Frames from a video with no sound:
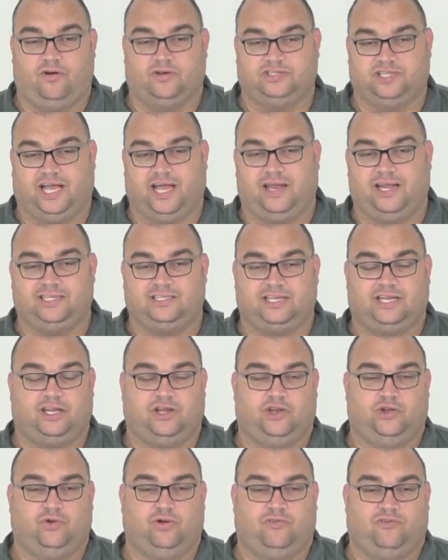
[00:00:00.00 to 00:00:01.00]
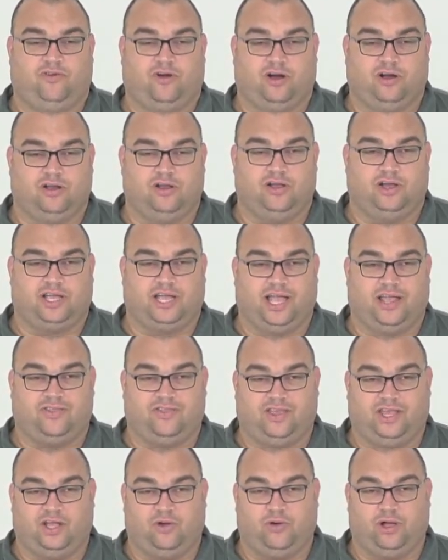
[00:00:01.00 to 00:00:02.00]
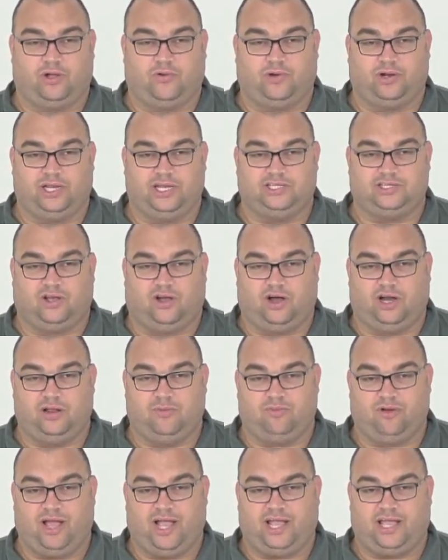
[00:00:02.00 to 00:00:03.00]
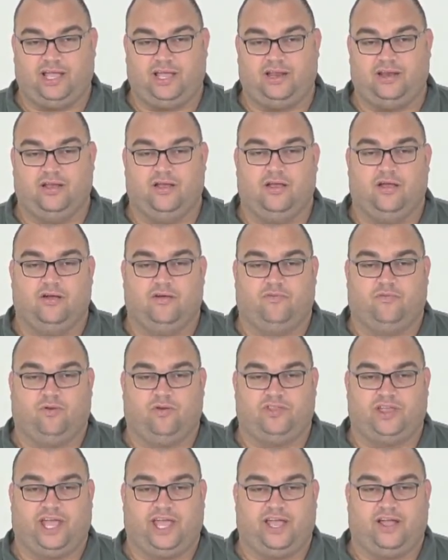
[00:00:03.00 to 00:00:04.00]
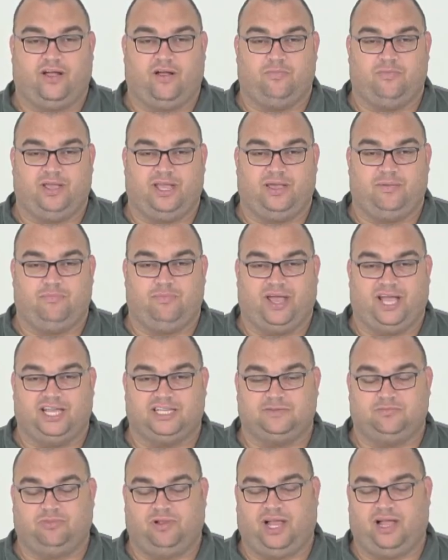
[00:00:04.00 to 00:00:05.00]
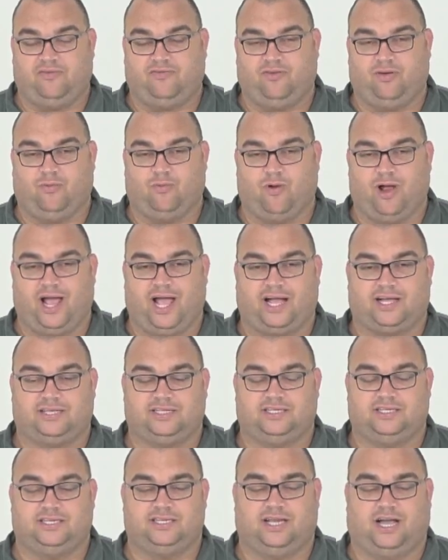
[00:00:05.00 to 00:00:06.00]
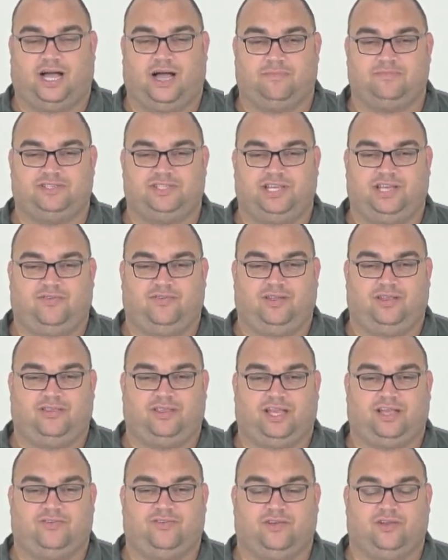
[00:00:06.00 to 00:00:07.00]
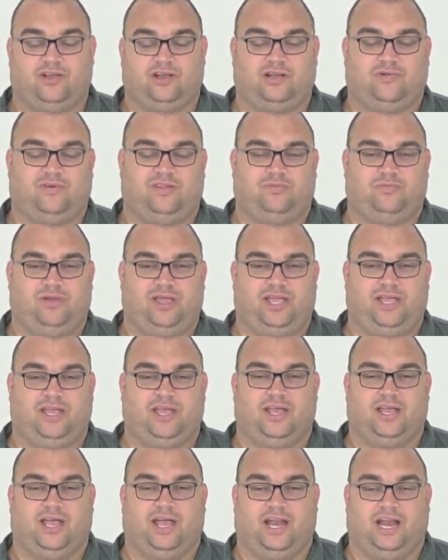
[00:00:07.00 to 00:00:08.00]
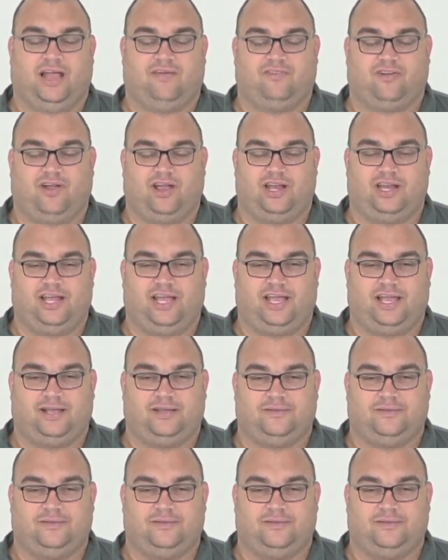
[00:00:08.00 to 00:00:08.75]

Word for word: that is going to do it for our look at the quick release awning bracket for the ARB base platform racks. I'm Steven. Thanks for looking with me and have a great day.